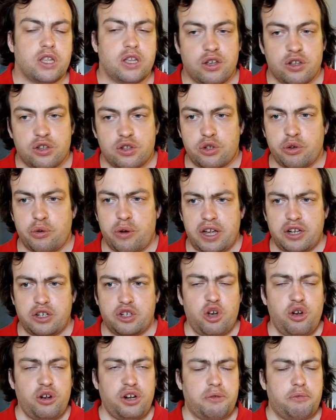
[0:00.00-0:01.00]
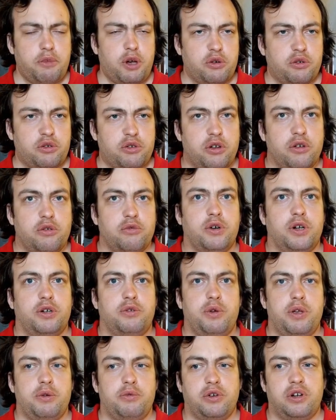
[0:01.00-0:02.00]
So I talk about what
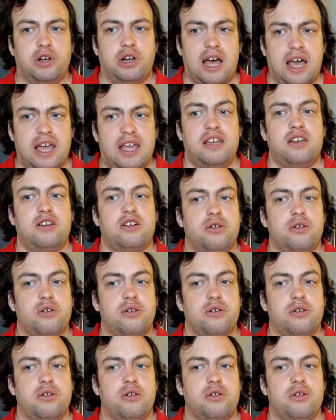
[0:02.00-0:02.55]
we would like.